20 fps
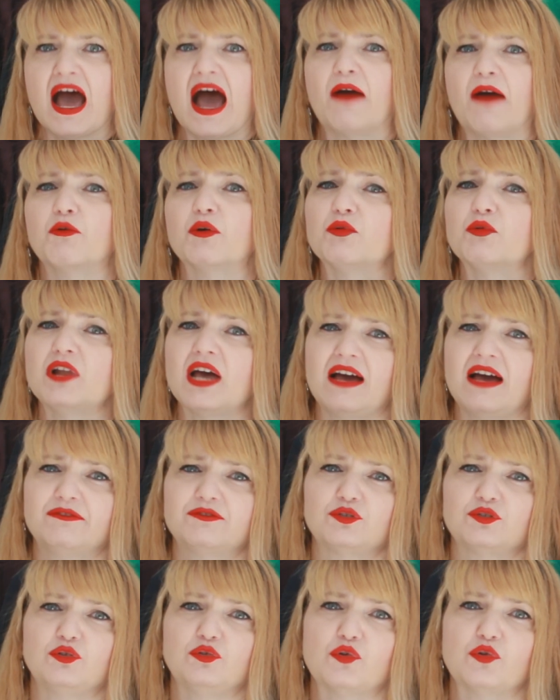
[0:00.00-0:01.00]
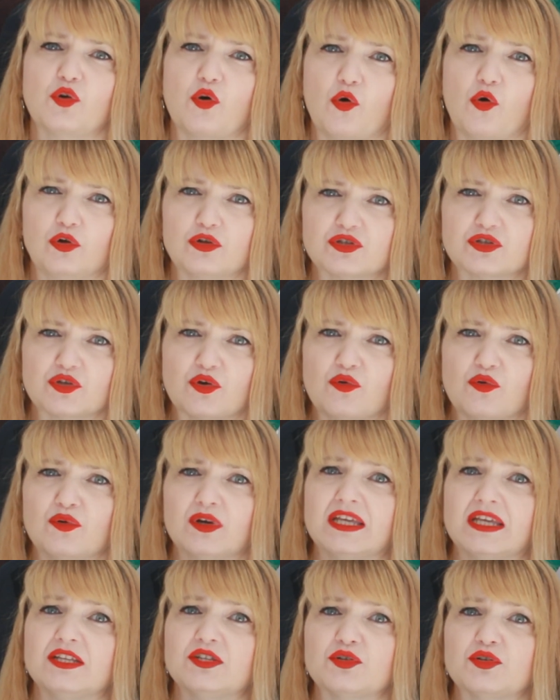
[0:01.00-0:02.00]
We will have to look also
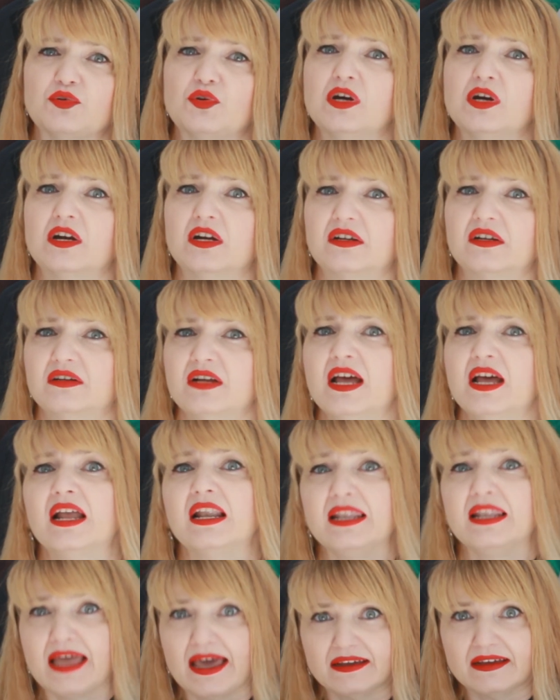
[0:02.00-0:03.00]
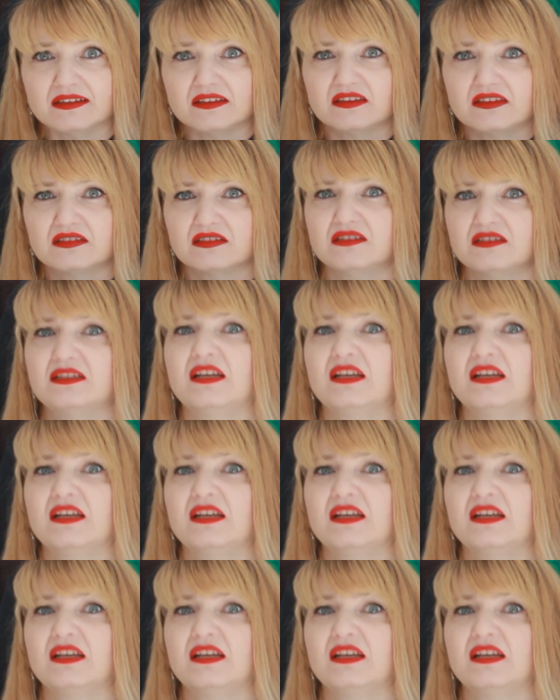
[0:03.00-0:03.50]
into her length,